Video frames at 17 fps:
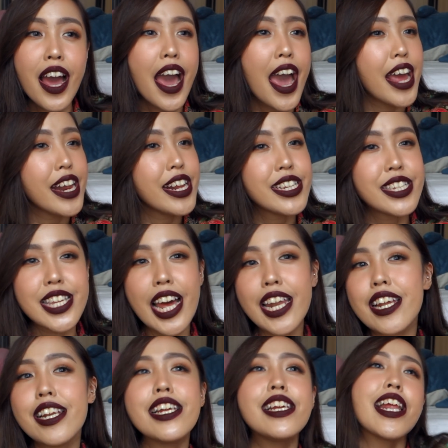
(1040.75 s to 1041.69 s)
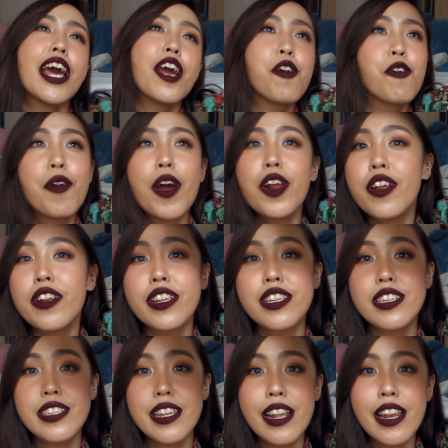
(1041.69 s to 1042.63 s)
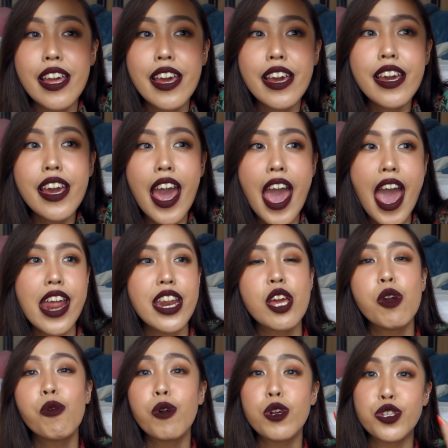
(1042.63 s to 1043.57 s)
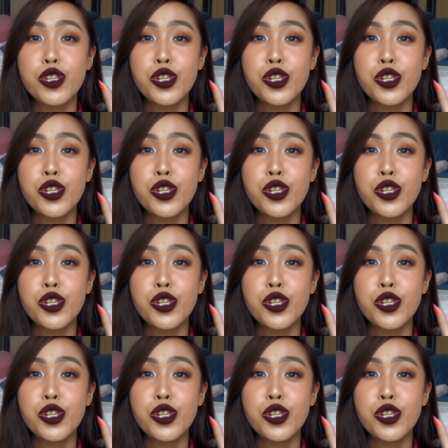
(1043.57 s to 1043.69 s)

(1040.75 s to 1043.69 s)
and he suddenly like ran on the ceiling and he was